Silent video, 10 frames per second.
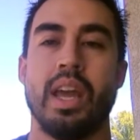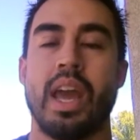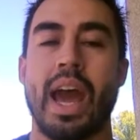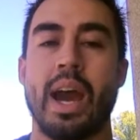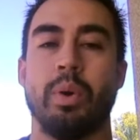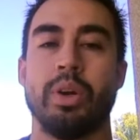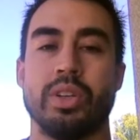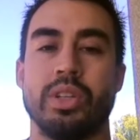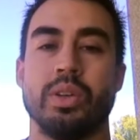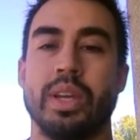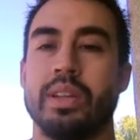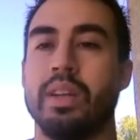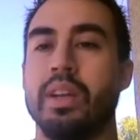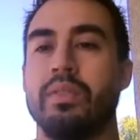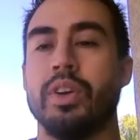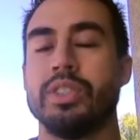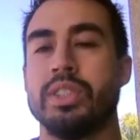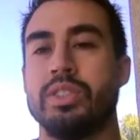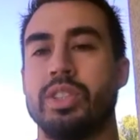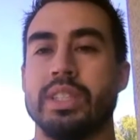at what you're doing
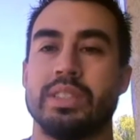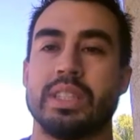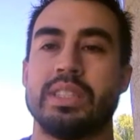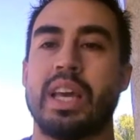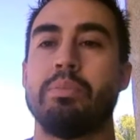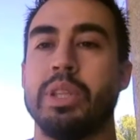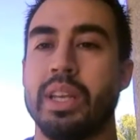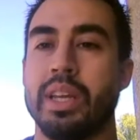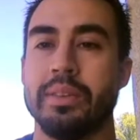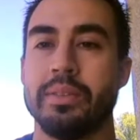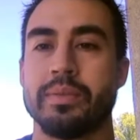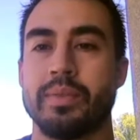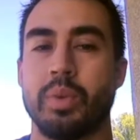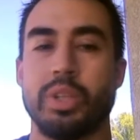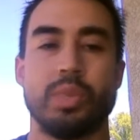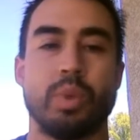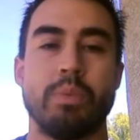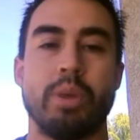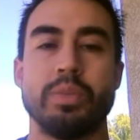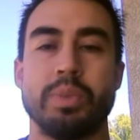versus just accepting it, which is right. what
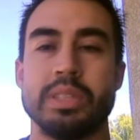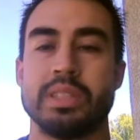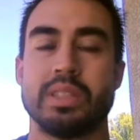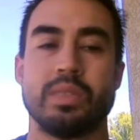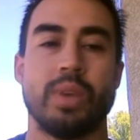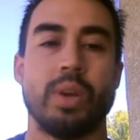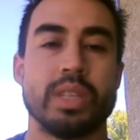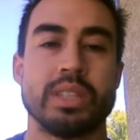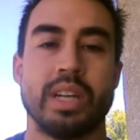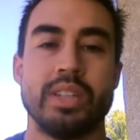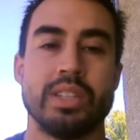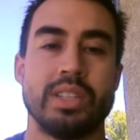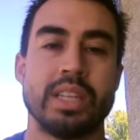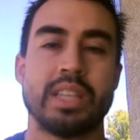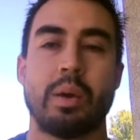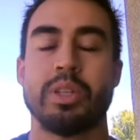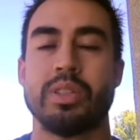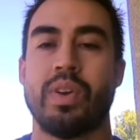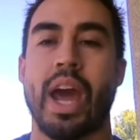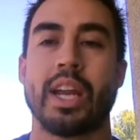most businesses focus on, just the acceptance
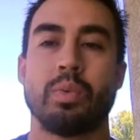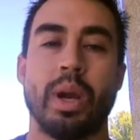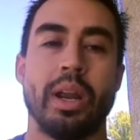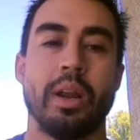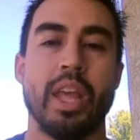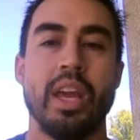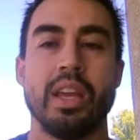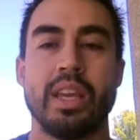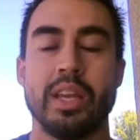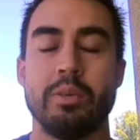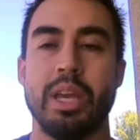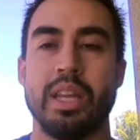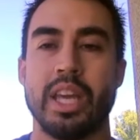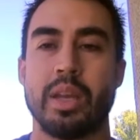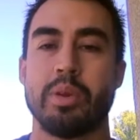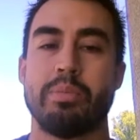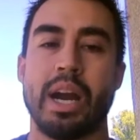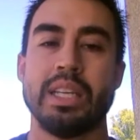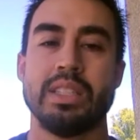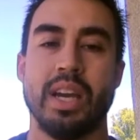fact where get them in, get them to
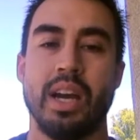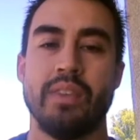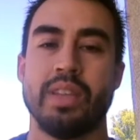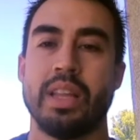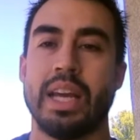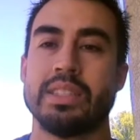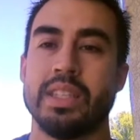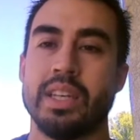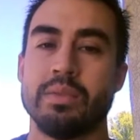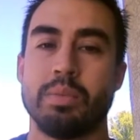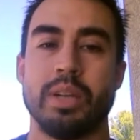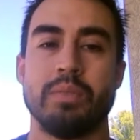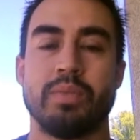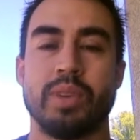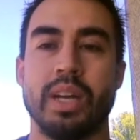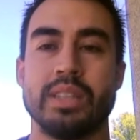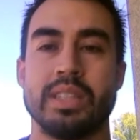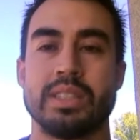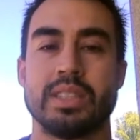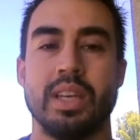buy stuff, and then that's it. But for us, it's